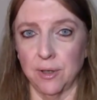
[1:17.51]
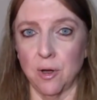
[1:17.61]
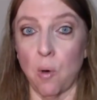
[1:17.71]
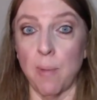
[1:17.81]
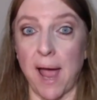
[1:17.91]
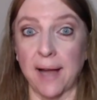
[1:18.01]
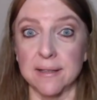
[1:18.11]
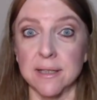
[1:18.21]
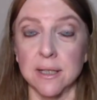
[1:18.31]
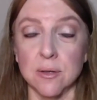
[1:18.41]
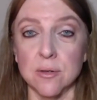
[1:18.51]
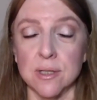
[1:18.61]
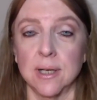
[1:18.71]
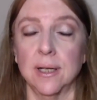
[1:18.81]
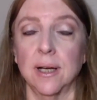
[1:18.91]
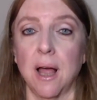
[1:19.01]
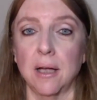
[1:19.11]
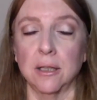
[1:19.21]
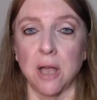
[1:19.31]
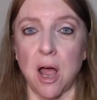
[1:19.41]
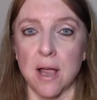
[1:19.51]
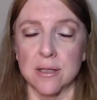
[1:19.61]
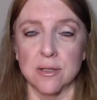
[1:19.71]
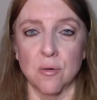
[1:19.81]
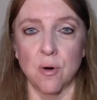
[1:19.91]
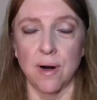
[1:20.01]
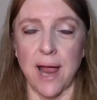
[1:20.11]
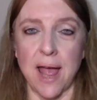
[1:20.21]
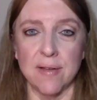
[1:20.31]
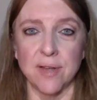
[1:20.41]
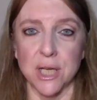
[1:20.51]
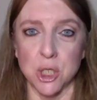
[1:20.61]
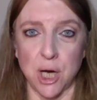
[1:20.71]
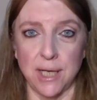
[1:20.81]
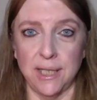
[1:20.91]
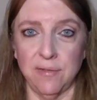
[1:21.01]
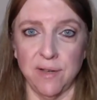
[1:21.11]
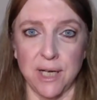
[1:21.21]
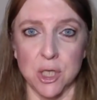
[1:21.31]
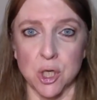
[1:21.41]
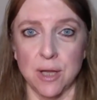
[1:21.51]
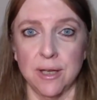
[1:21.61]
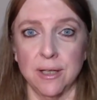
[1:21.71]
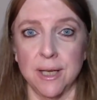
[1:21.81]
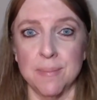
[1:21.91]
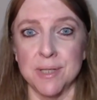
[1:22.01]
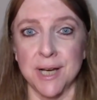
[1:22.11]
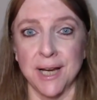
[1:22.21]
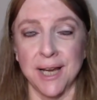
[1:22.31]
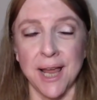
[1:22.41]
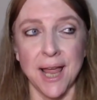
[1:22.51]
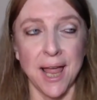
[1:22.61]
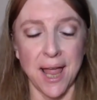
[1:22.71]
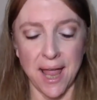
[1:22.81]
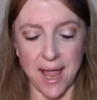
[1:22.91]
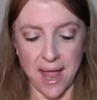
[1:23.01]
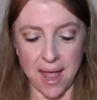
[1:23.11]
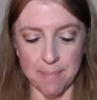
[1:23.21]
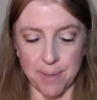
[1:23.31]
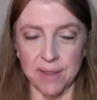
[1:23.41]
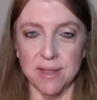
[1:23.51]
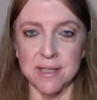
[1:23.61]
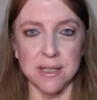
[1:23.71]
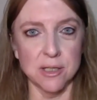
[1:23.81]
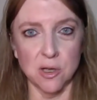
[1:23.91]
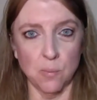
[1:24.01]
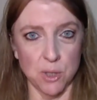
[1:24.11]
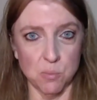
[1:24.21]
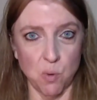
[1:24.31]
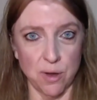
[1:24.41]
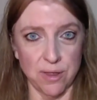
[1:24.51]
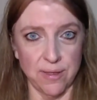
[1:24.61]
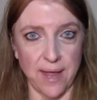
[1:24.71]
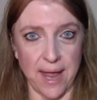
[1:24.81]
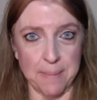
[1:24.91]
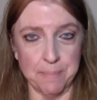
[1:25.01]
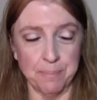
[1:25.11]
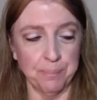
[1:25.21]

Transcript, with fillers: Go back to using a gloss or have a shiny finish on their lipstick. But this is so much more than that.